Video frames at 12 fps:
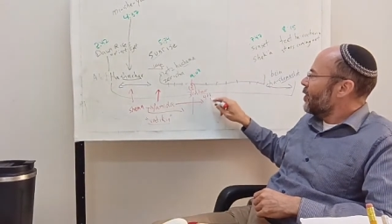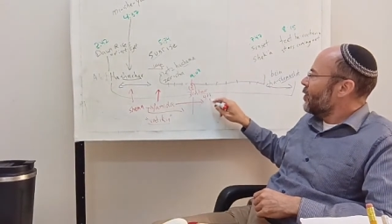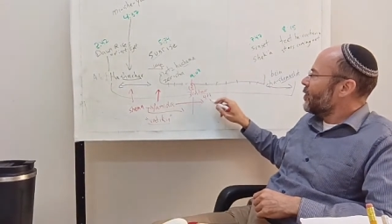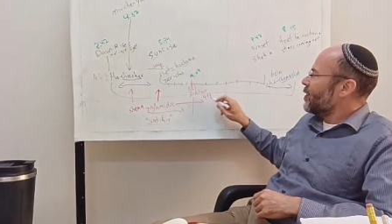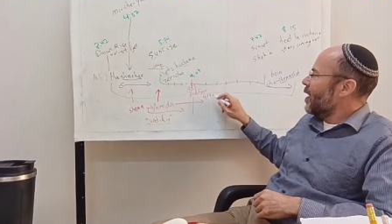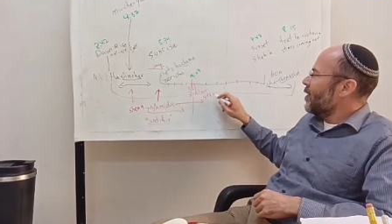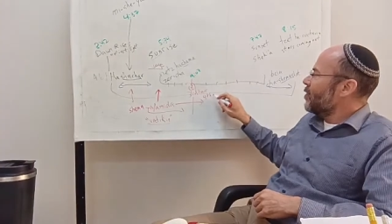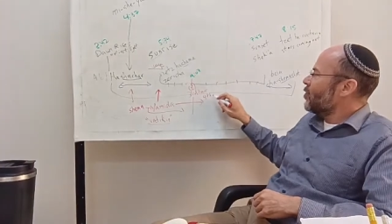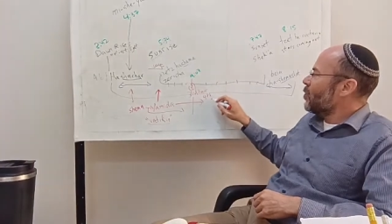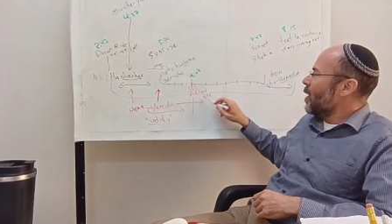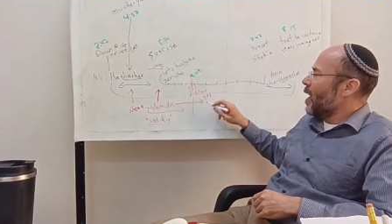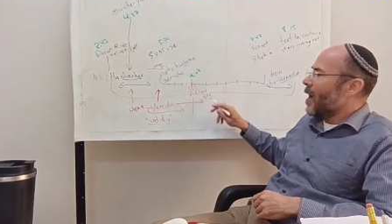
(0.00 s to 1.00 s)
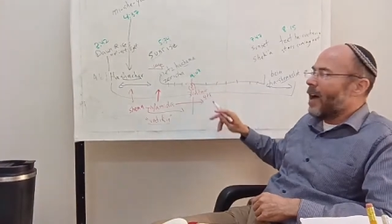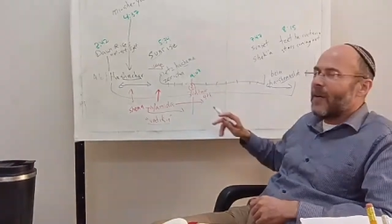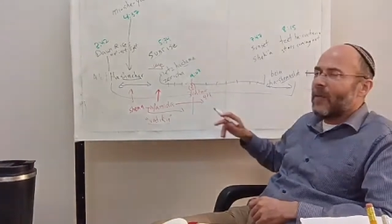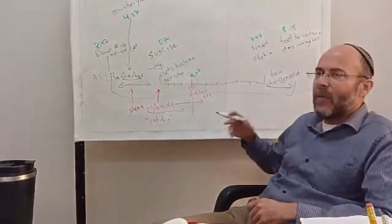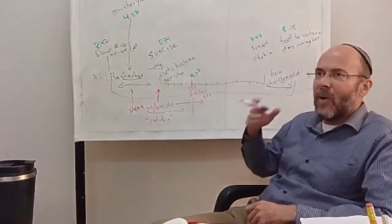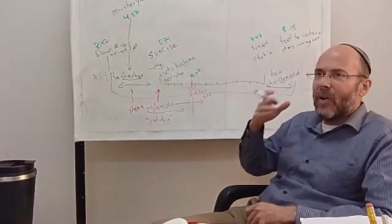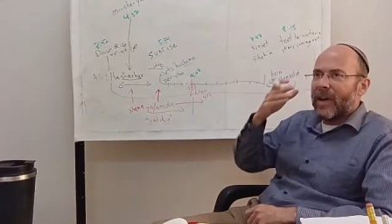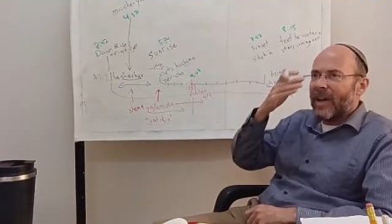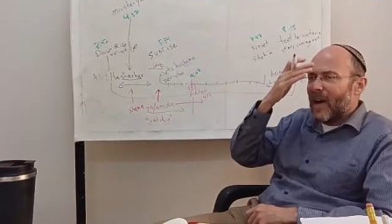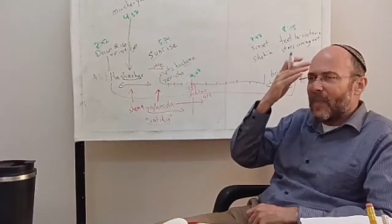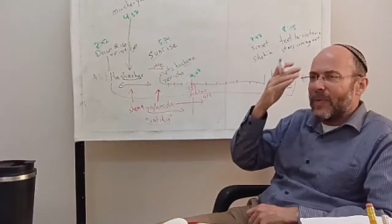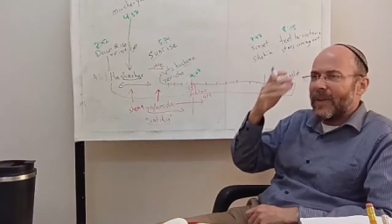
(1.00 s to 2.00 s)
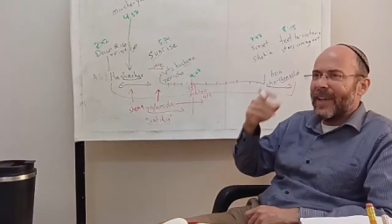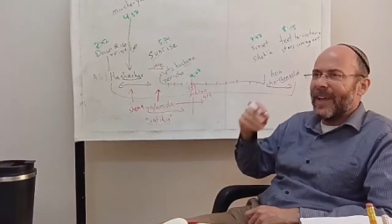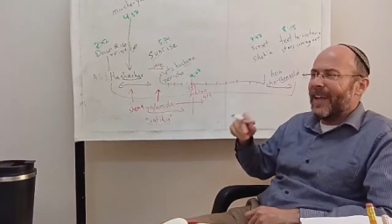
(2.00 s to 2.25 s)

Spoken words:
you said the Shema, woken up.